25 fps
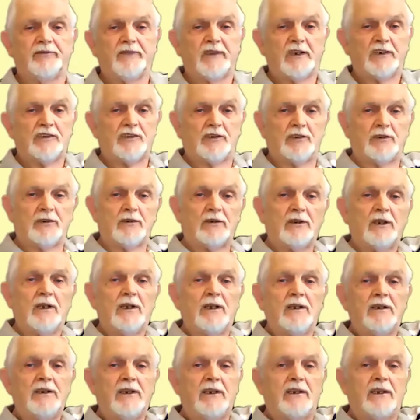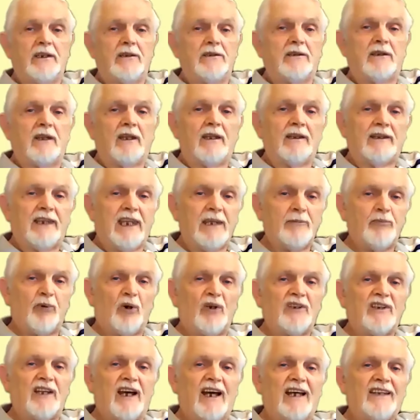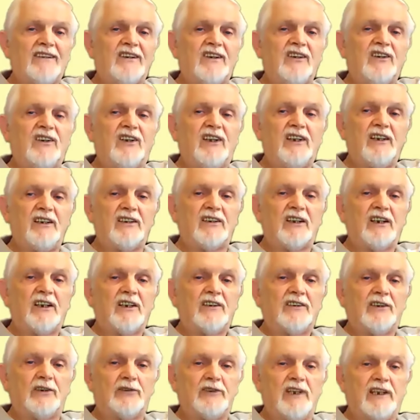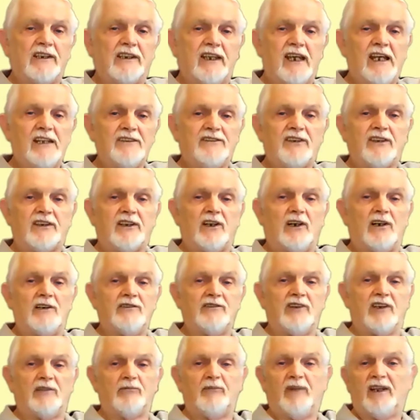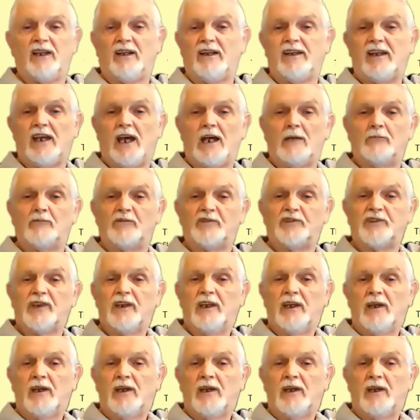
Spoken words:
So you can keep on adding here till you get to the 100 milliamps.